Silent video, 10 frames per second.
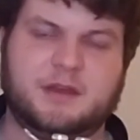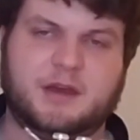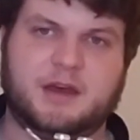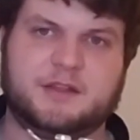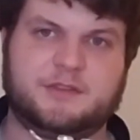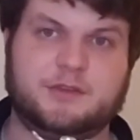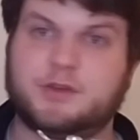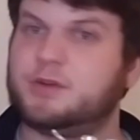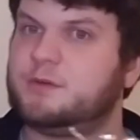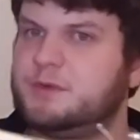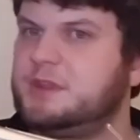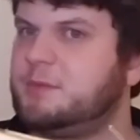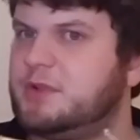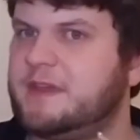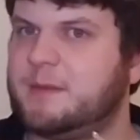So you couldn't really
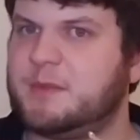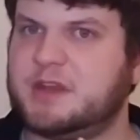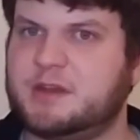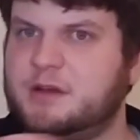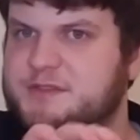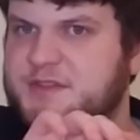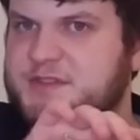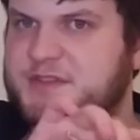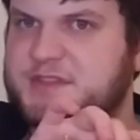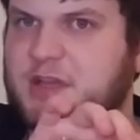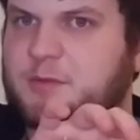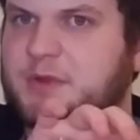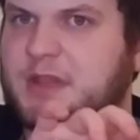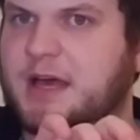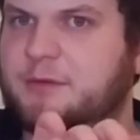play that many notes because these help a
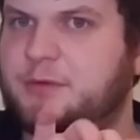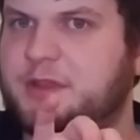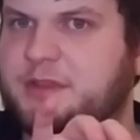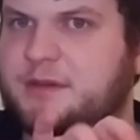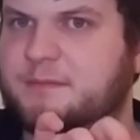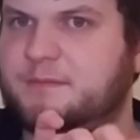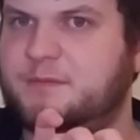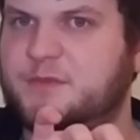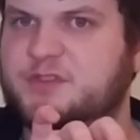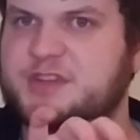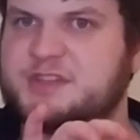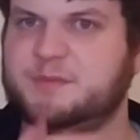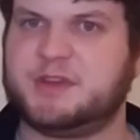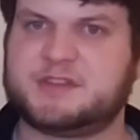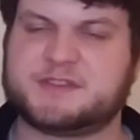lot with changing
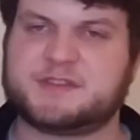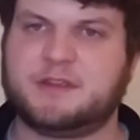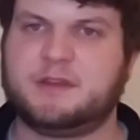pitches.